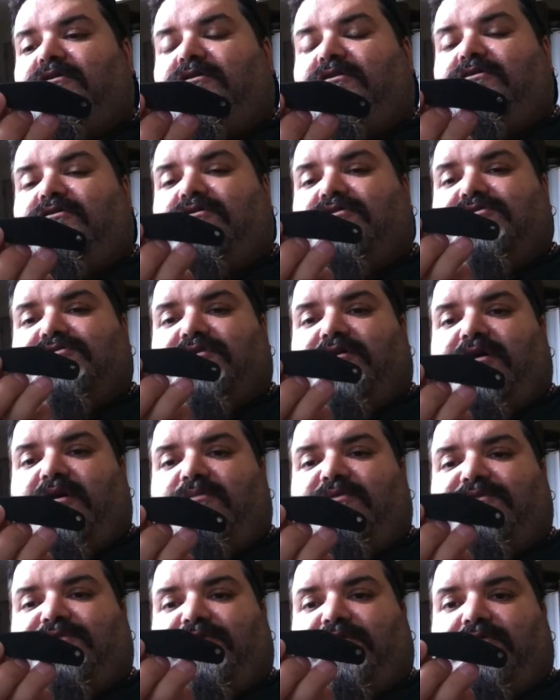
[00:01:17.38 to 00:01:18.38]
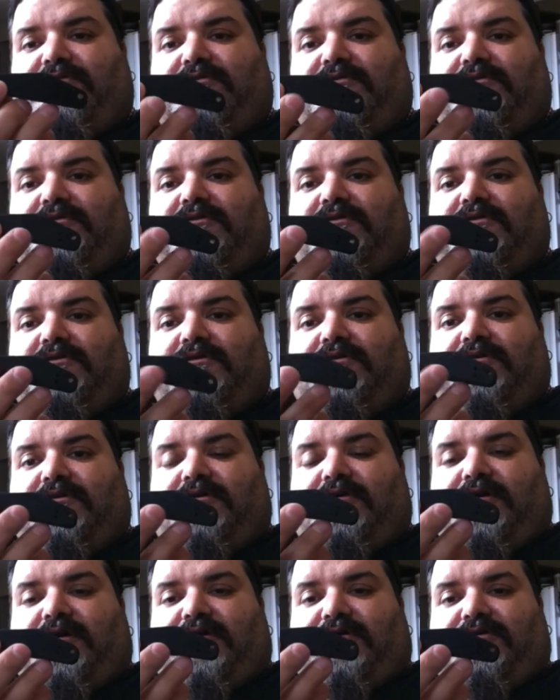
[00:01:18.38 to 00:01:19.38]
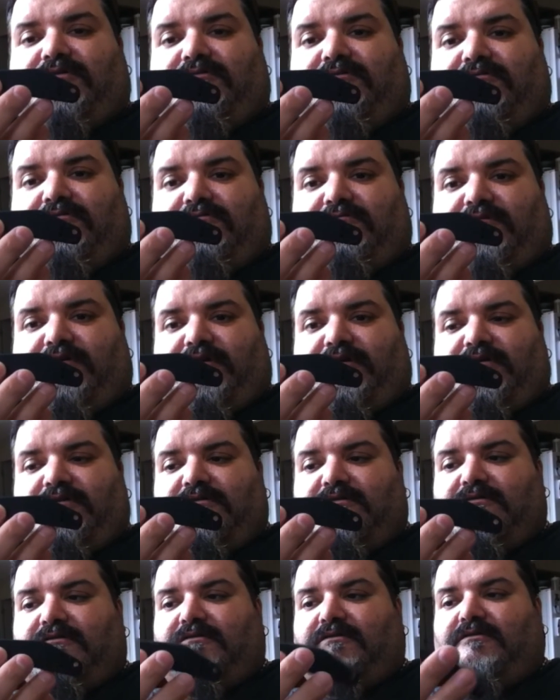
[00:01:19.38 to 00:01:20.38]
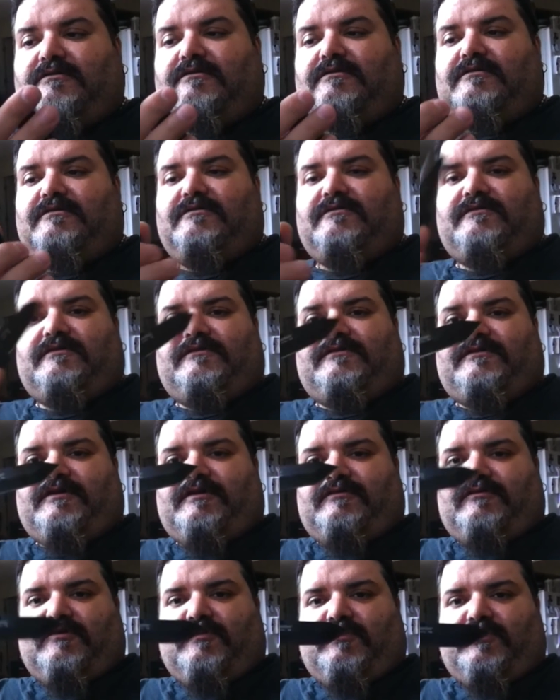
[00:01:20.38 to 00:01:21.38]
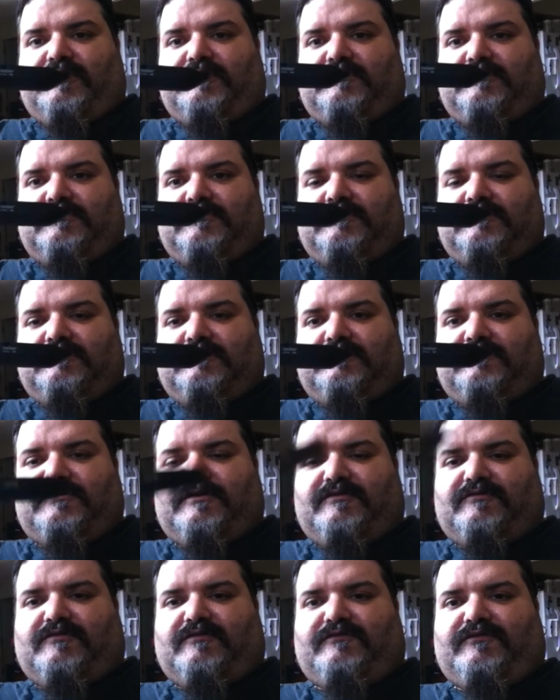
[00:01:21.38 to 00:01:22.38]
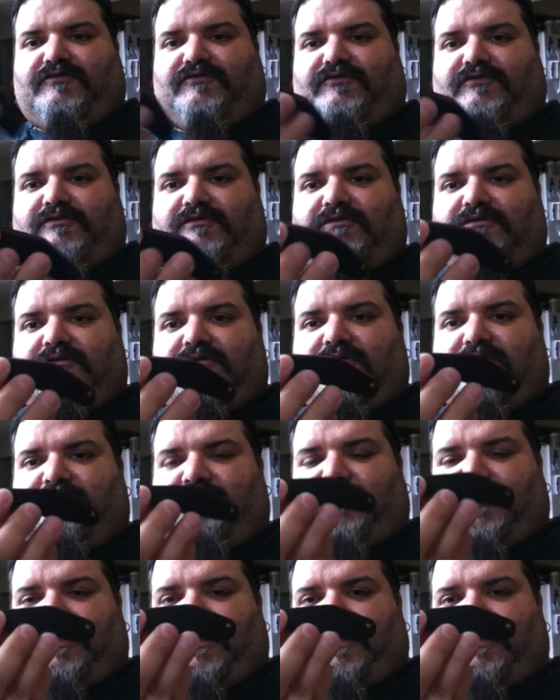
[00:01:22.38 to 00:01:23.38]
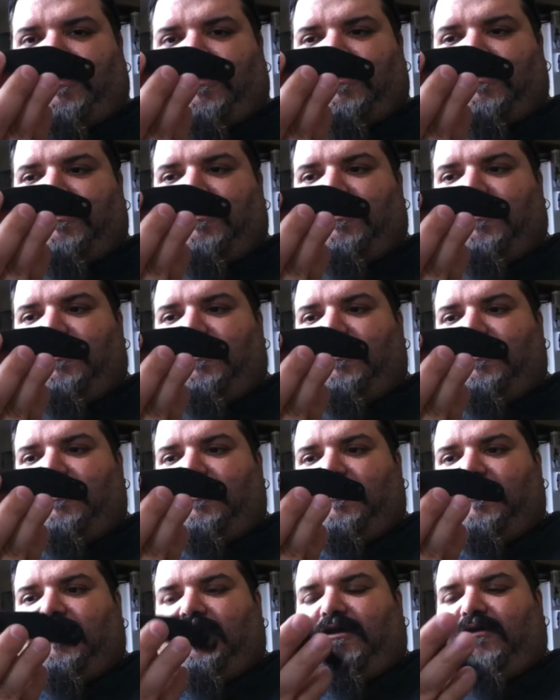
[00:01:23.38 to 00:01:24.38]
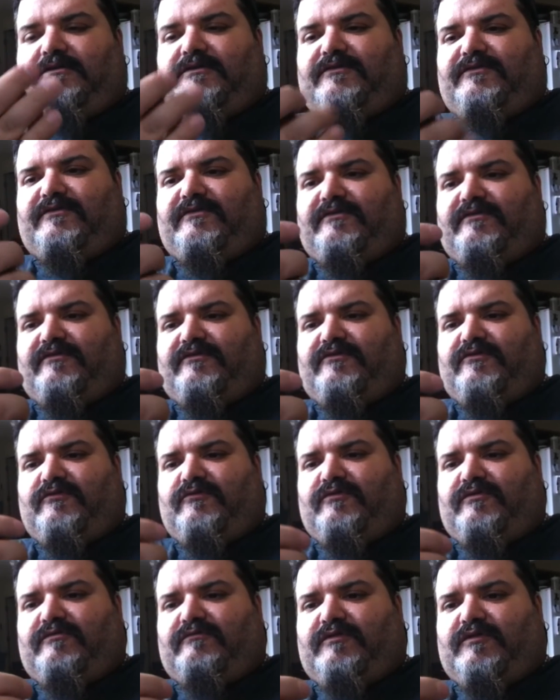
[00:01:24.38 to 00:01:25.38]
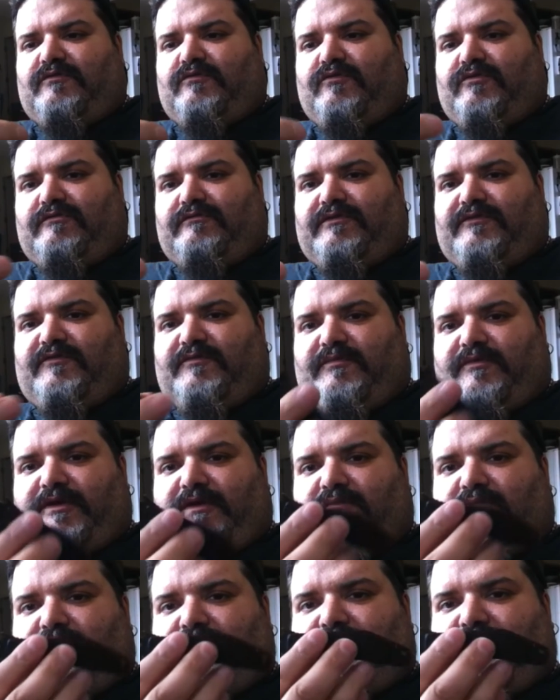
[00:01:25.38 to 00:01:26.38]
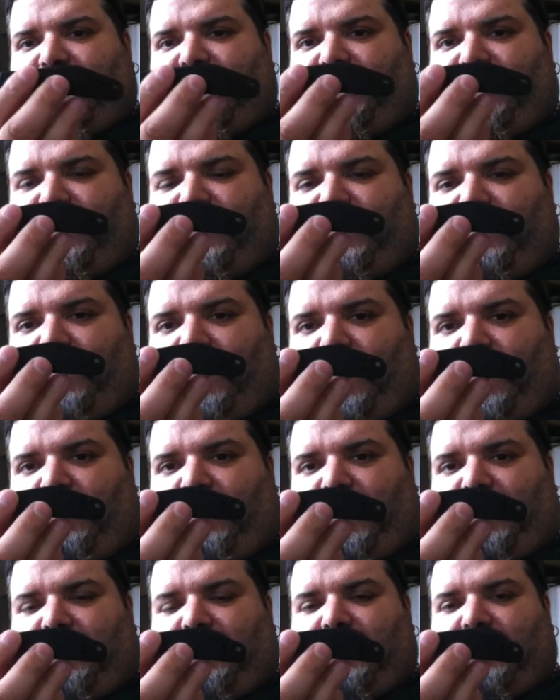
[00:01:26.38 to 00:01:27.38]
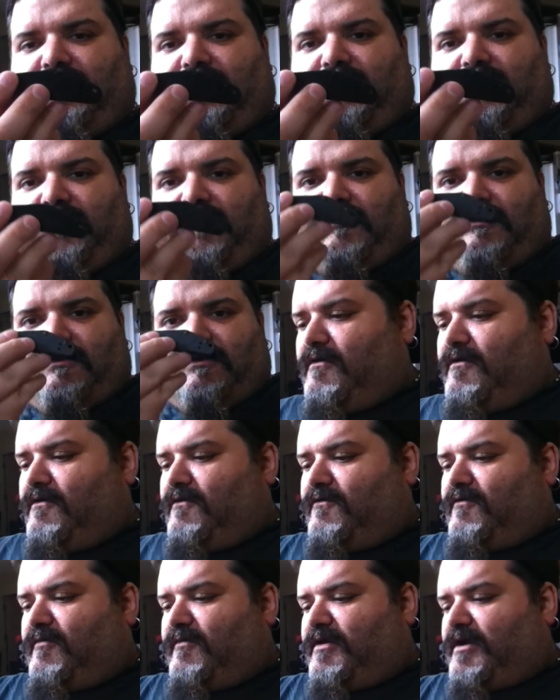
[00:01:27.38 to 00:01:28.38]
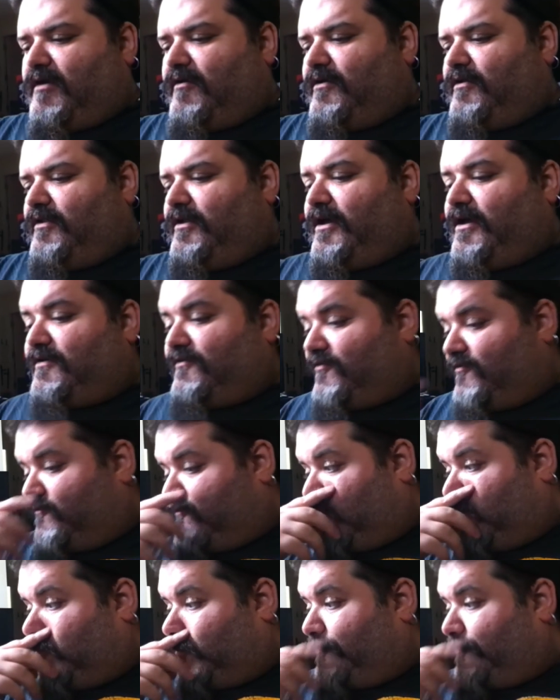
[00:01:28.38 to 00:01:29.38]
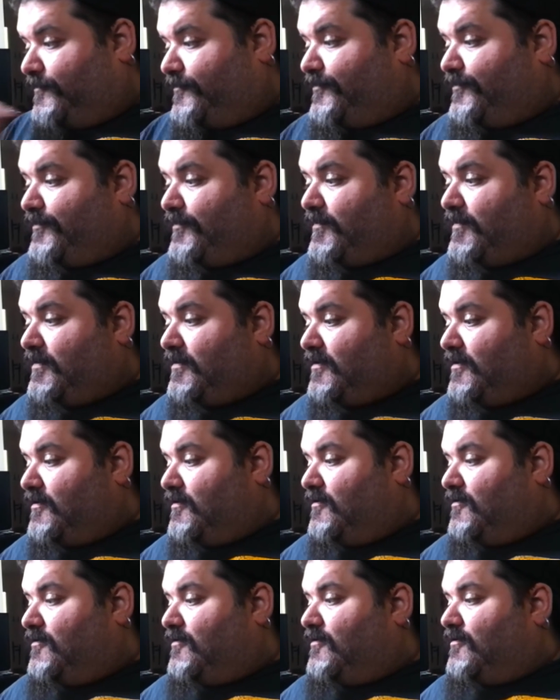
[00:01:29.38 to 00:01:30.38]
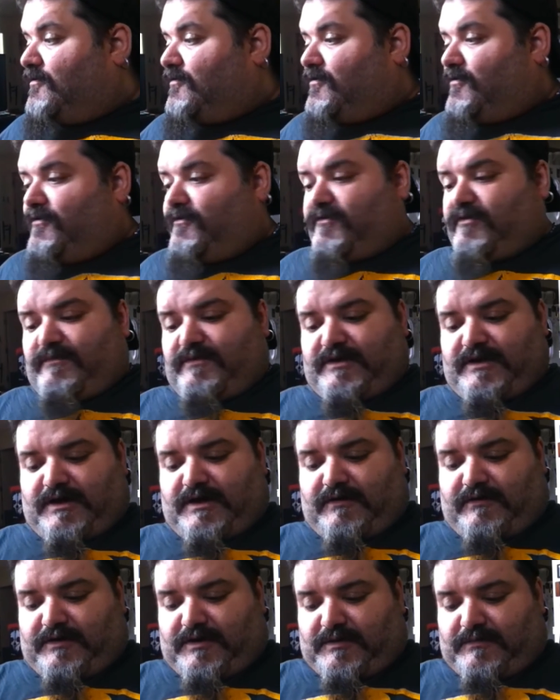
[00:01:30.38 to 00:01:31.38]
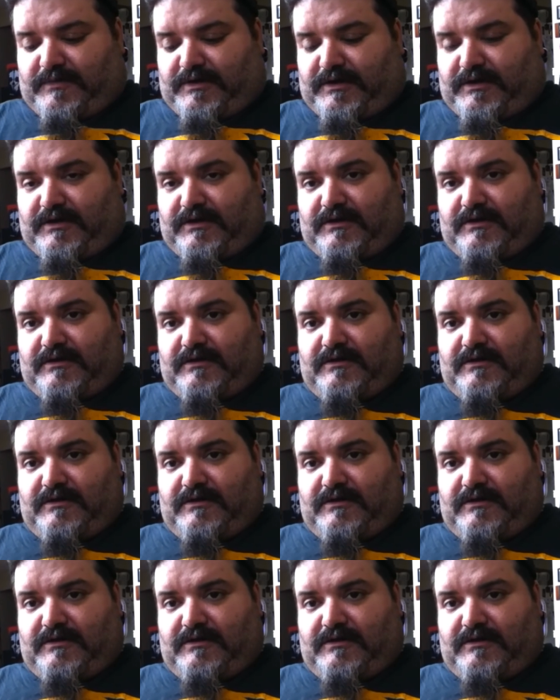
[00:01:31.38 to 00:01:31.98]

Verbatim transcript: the Kershaw Emerson uh, Q3, the Tanto one, Tanto version, black. And this is the two and three quarter inch blade one, this is the smaller one. So I'm carrying that as a folder. Close I'm carrying my,